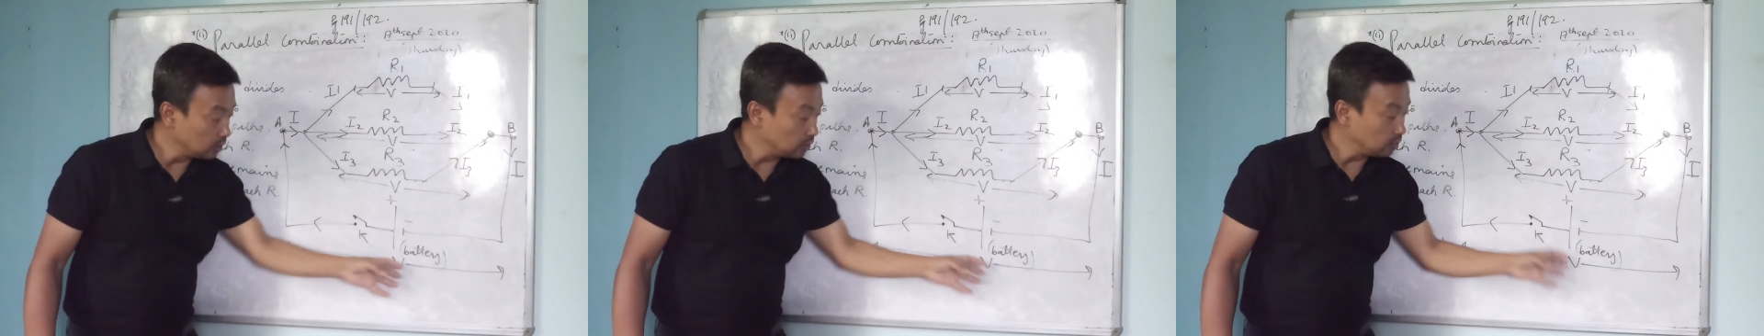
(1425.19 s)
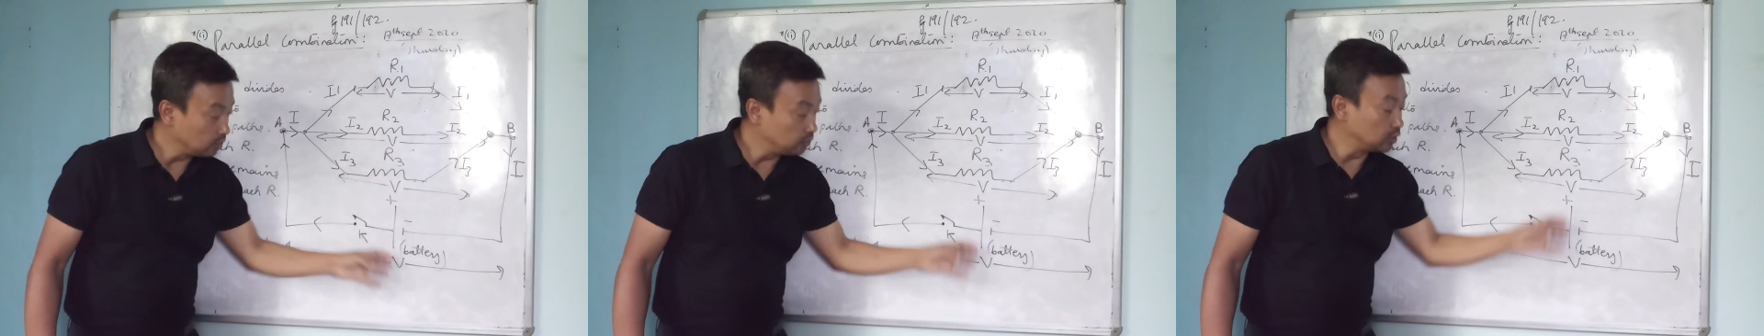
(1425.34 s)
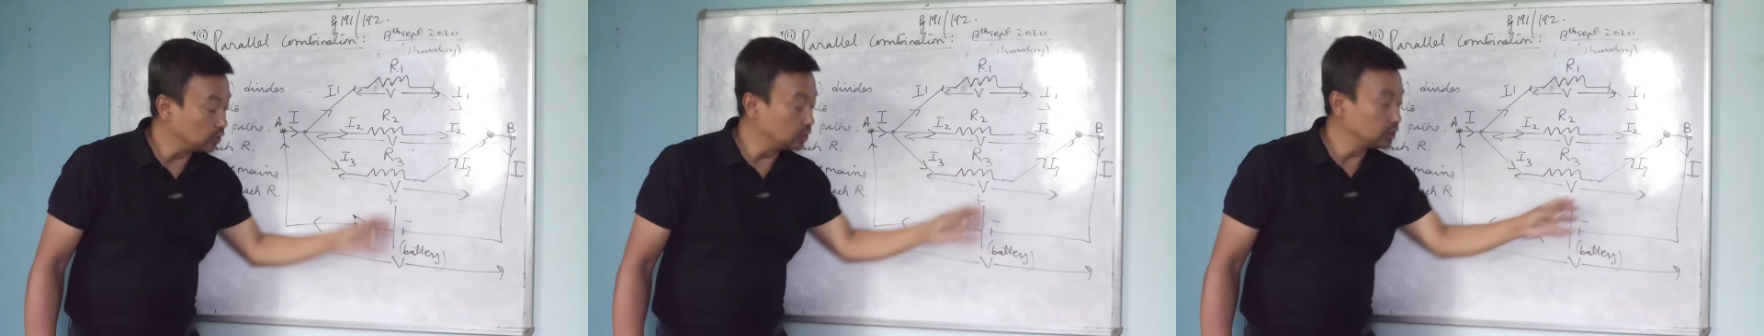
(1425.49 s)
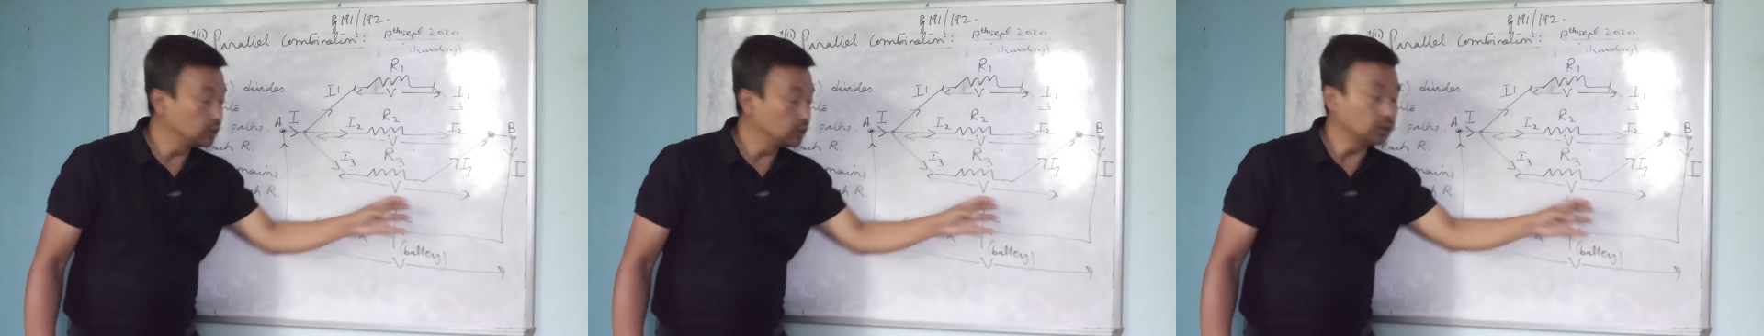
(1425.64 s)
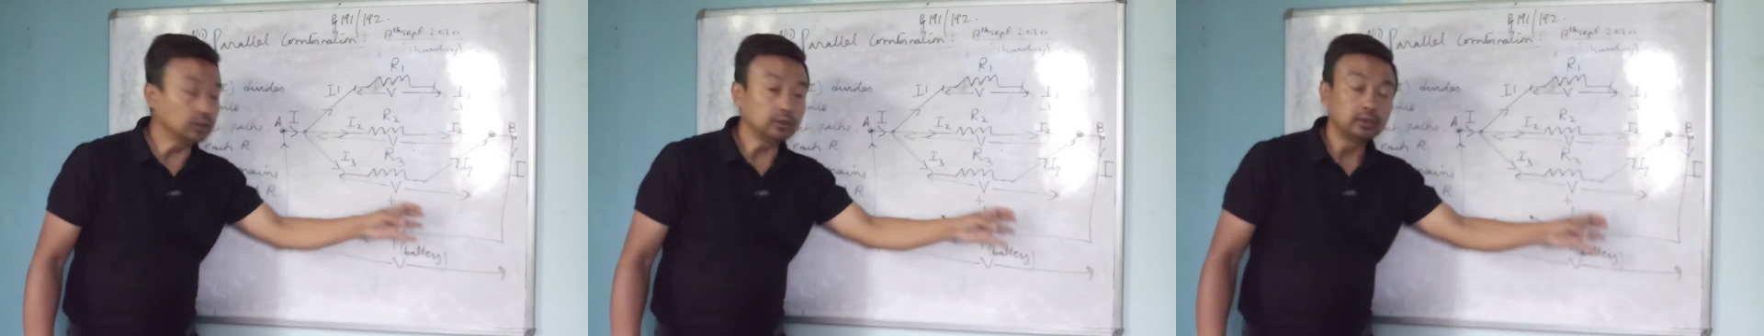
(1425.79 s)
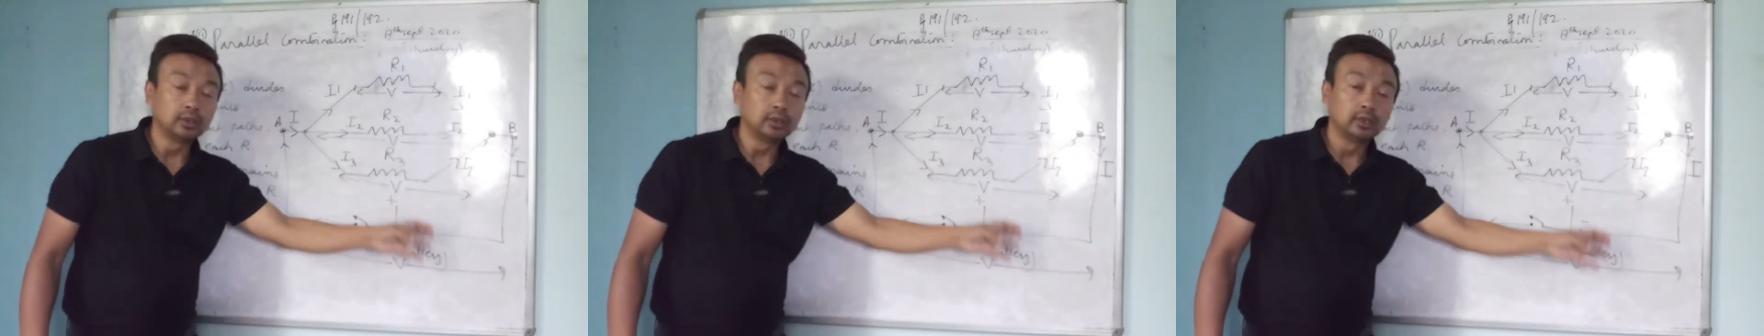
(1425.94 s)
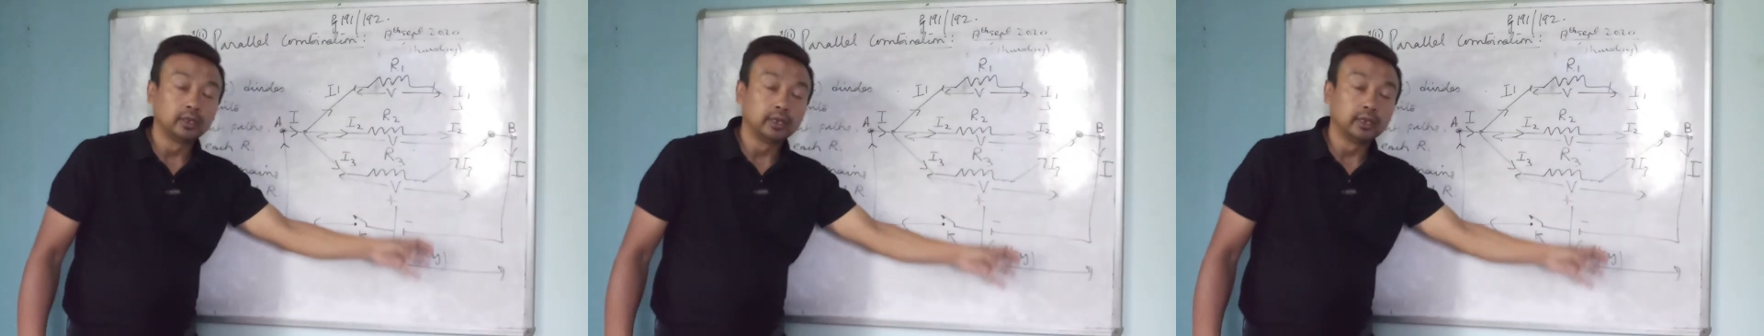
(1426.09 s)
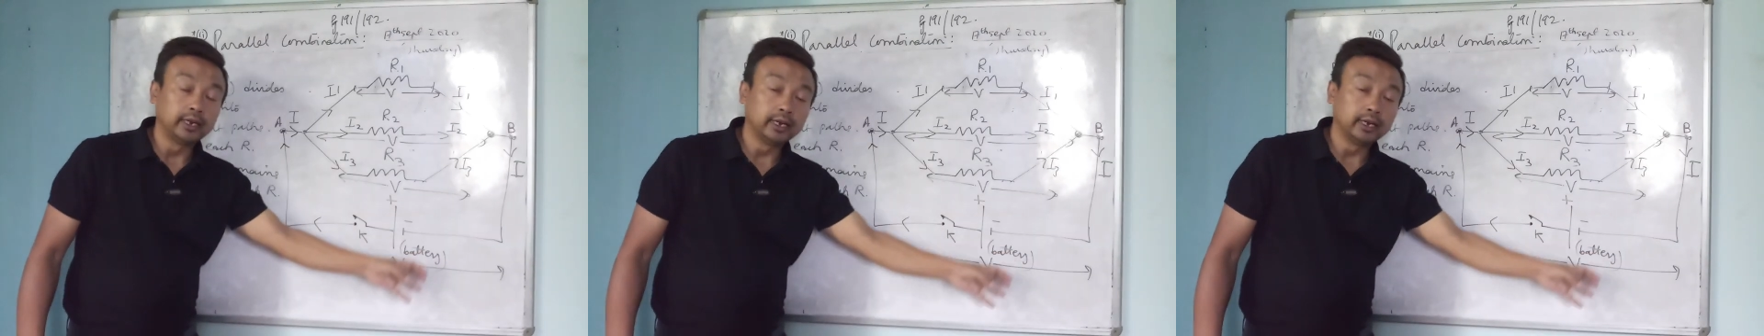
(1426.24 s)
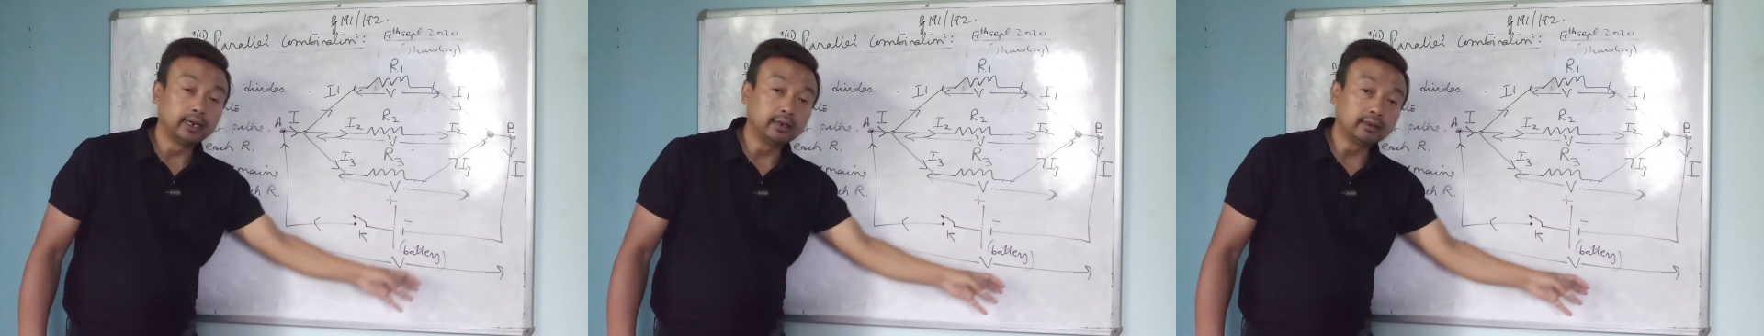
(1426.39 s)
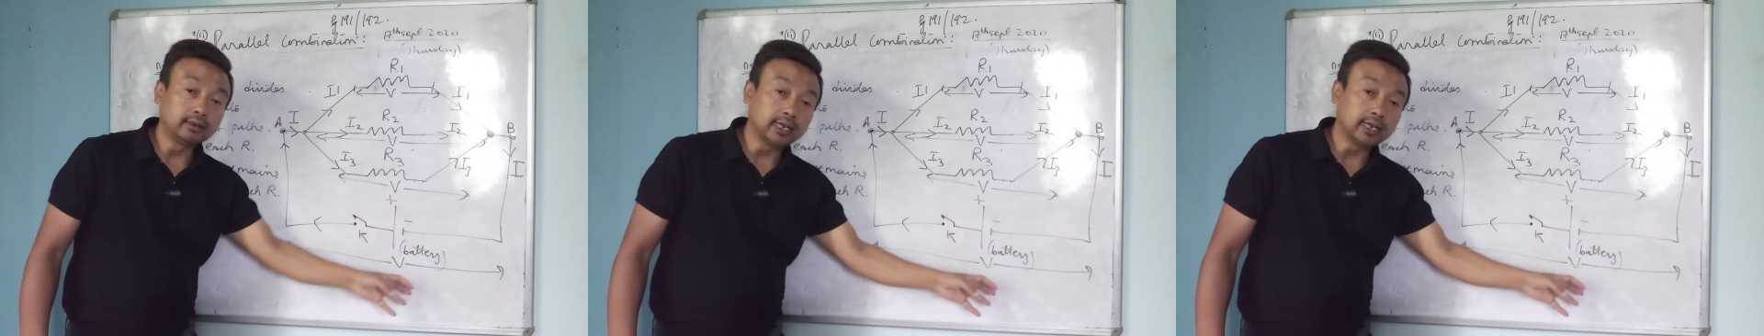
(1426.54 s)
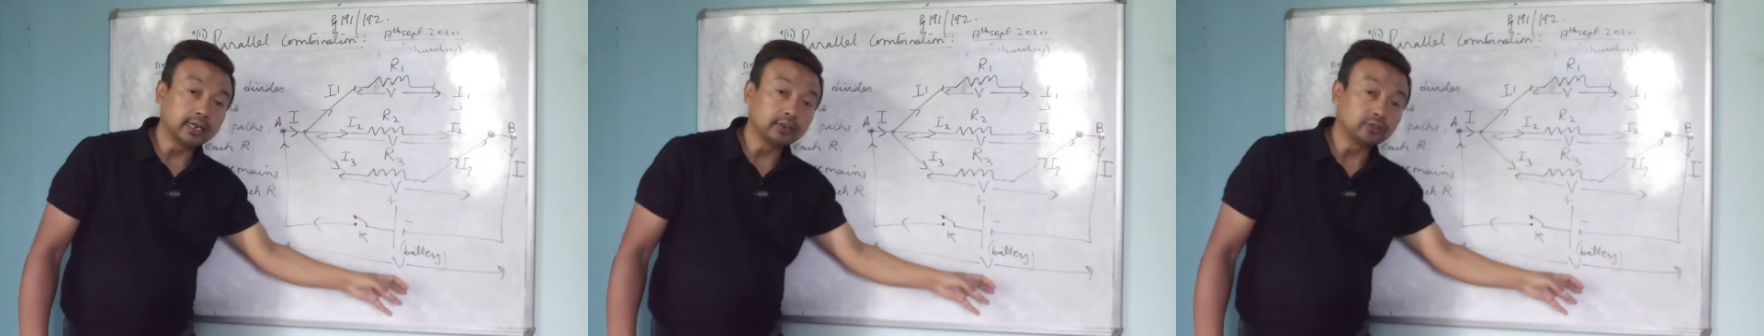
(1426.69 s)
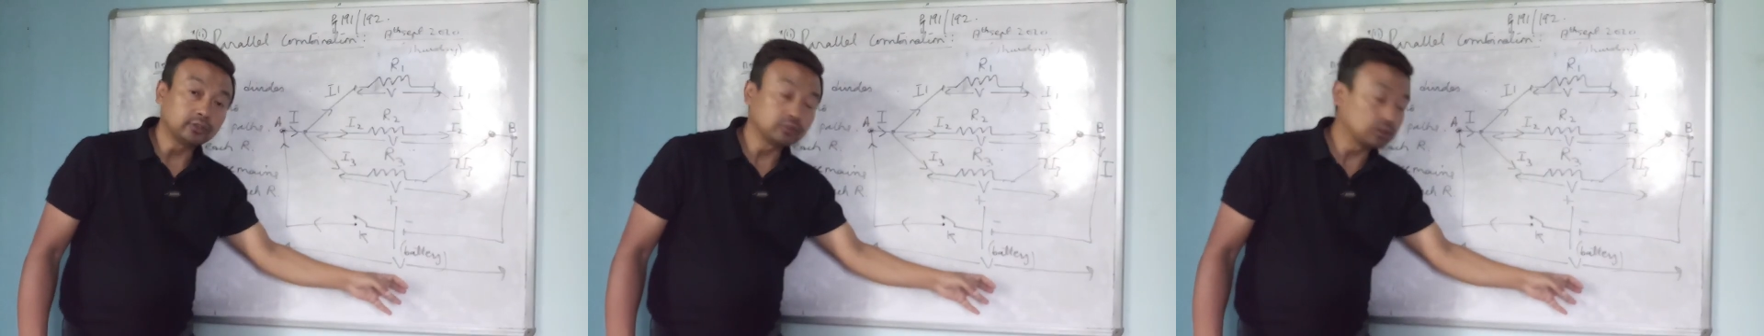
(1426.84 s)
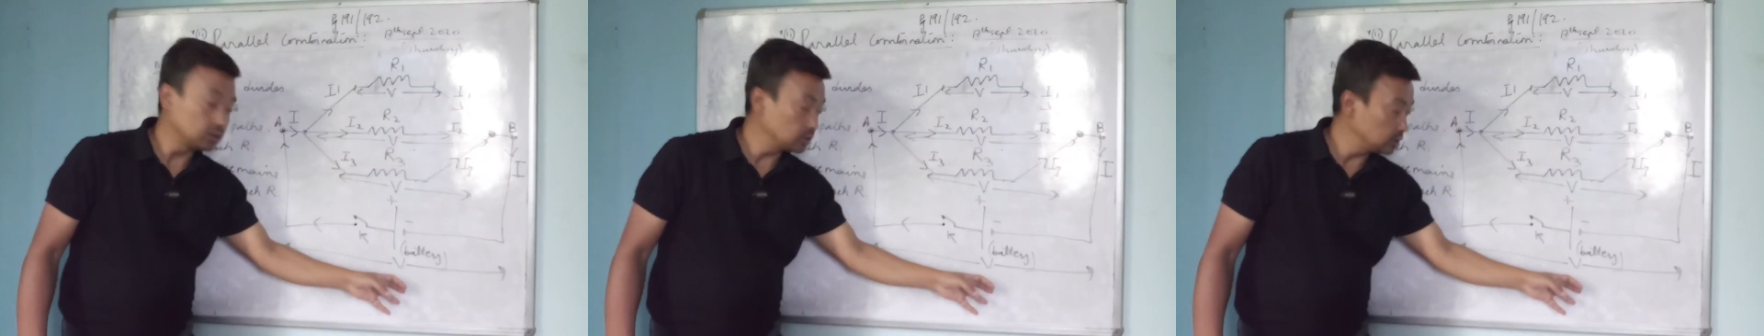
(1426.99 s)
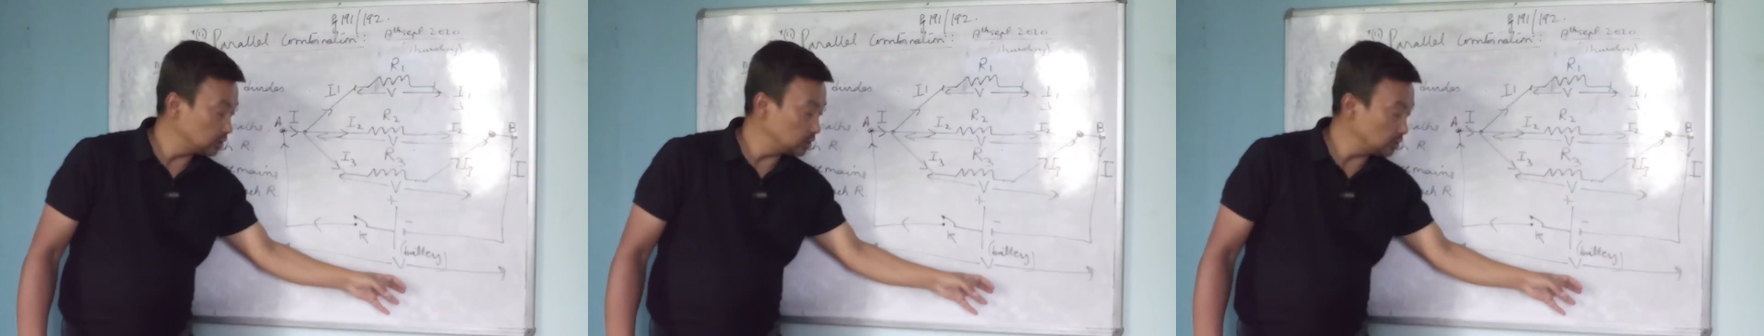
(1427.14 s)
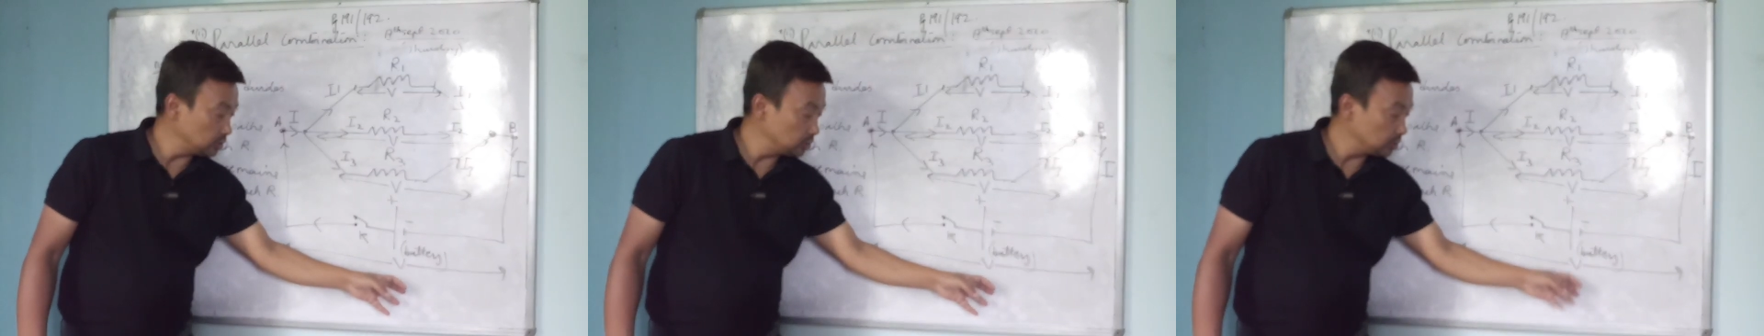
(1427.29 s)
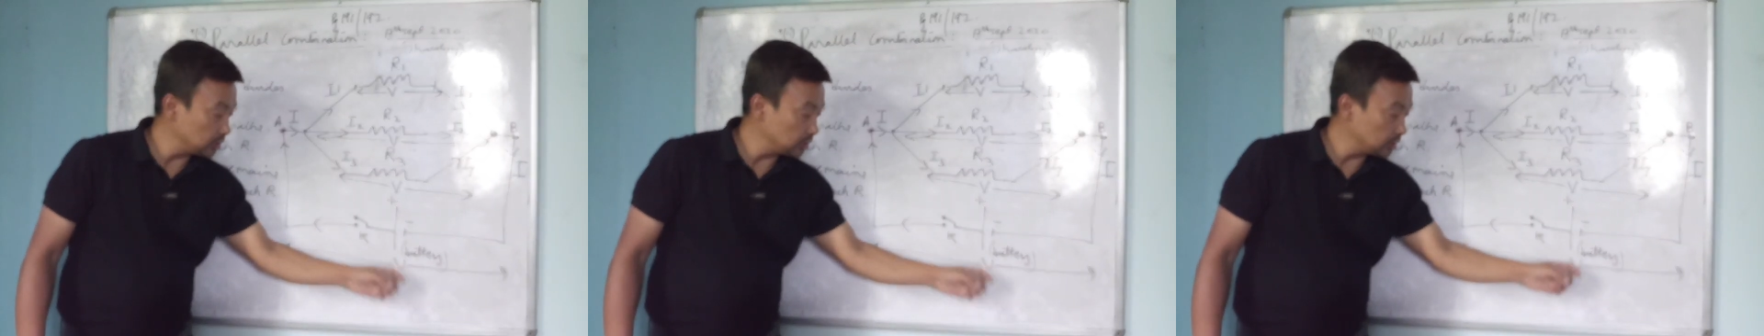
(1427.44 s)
for the entire circuit,